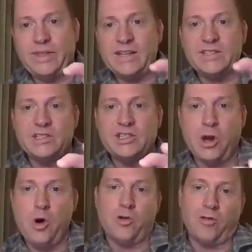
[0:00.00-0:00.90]
that's a
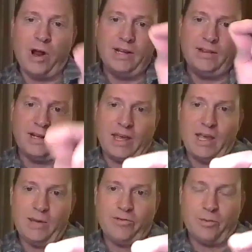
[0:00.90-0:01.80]
joke, right? That
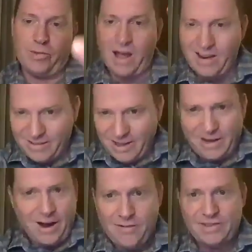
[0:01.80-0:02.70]
came from not
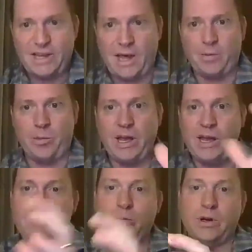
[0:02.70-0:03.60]
like off the top of my
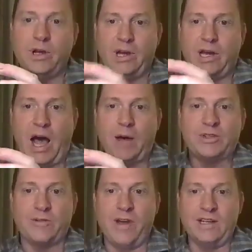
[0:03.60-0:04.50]
head, but
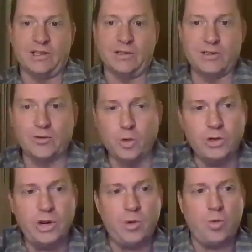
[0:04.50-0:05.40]
observation. So
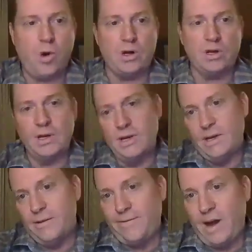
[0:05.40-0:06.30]
rule number 1,
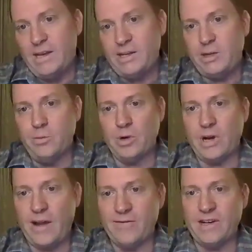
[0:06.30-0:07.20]
find
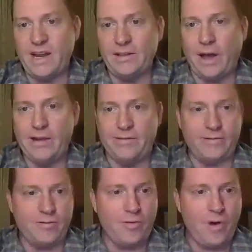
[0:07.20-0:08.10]
humor in everyday life.